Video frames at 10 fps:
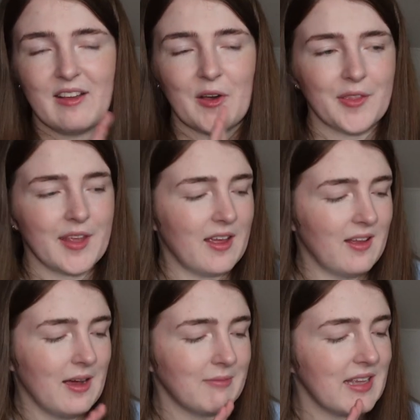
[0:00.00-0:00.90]

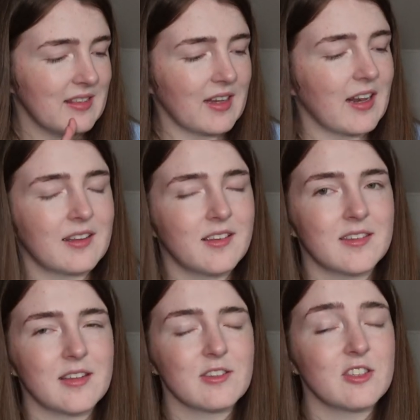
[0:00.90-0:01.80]
getting the
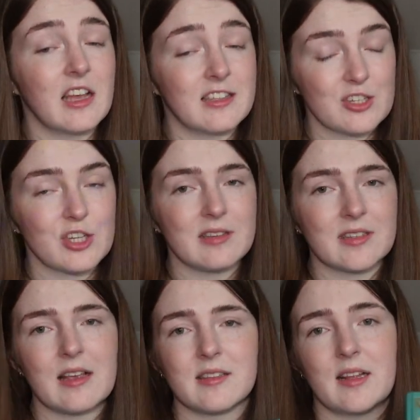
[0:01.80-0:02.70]
collector's editions
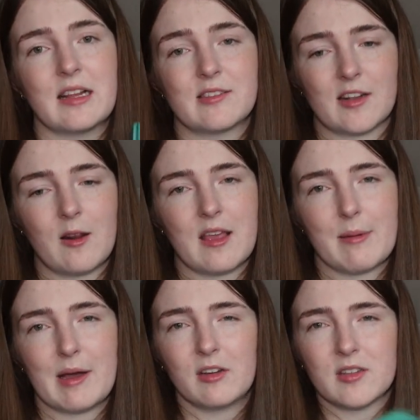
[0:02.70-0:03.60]
as they slowly
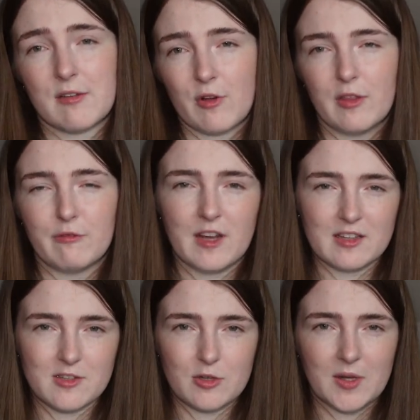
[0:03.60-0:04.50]
come out because I've got the
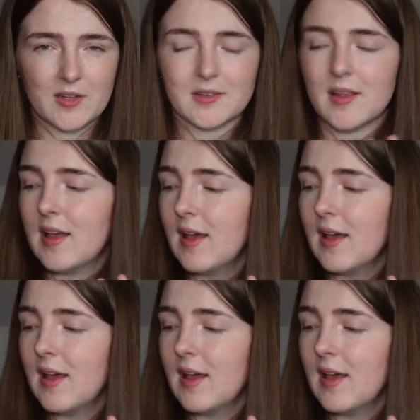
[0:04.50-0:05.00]
first 2 books,